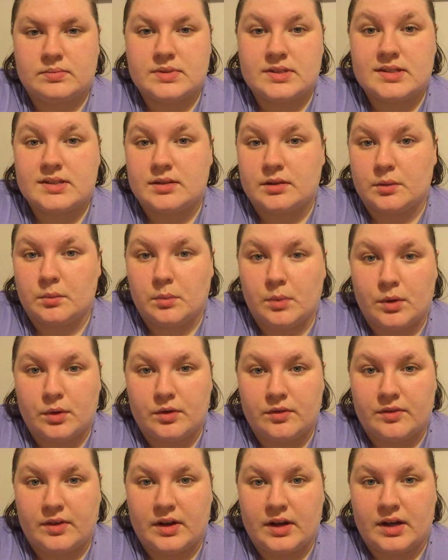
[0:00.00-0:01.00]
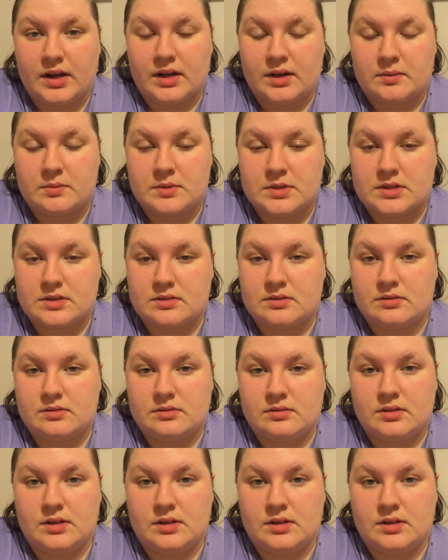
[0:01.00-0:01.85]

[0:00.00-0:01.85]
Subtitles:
still motivated, I'm just,